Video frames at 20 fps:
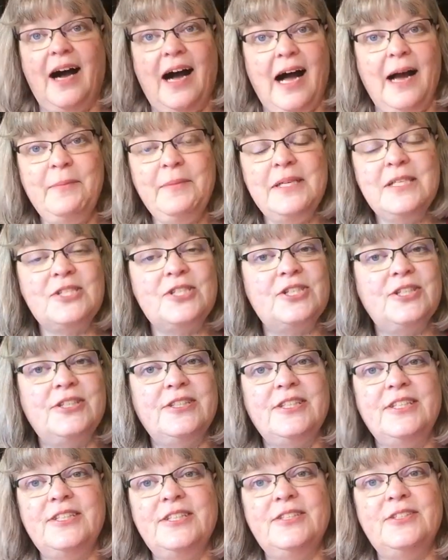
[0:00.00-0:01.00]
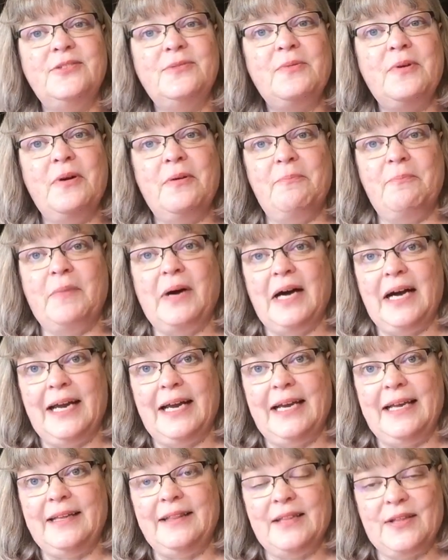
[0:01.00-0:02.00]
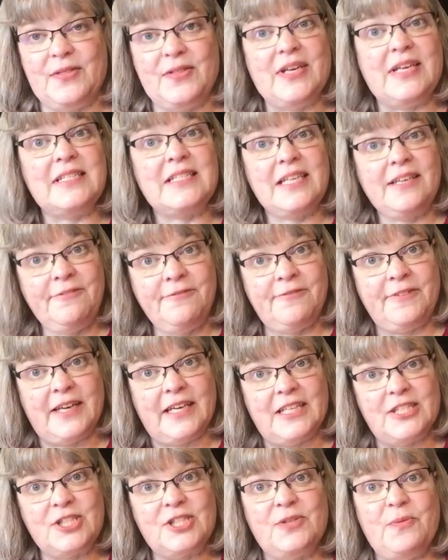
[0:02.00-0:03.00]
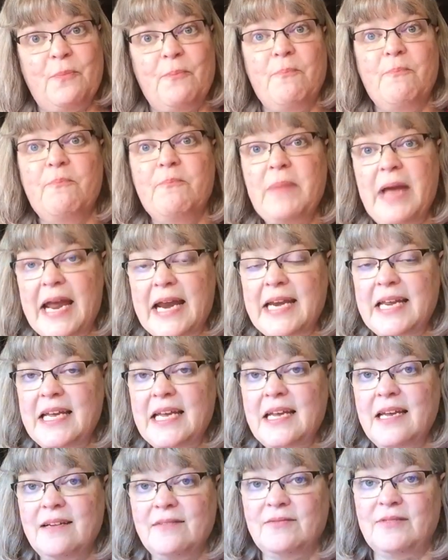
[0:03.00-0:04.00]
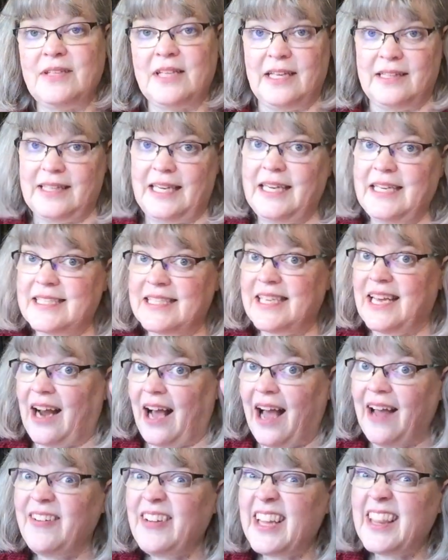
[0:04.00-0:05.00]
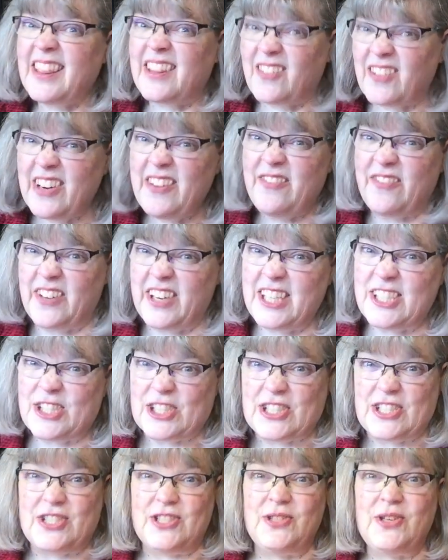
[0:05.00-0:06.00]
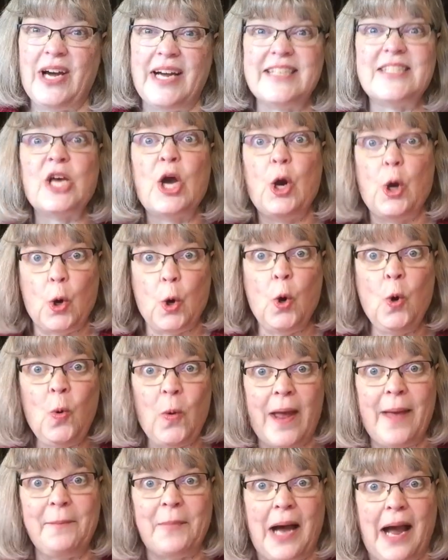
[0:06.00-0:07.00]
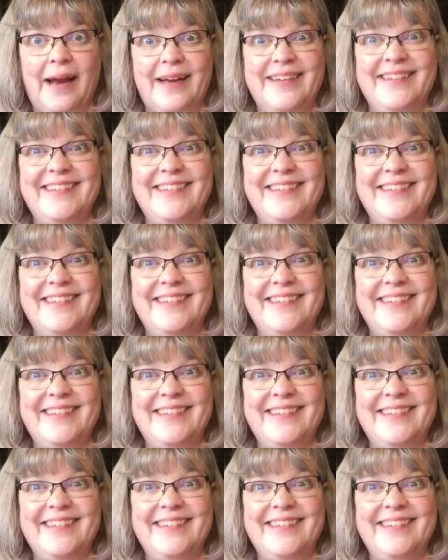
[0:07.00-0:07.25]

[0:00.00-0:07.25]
I'm gonna show you my the things I finished. Many, like I said, I've got three finishes. You guys, who am I?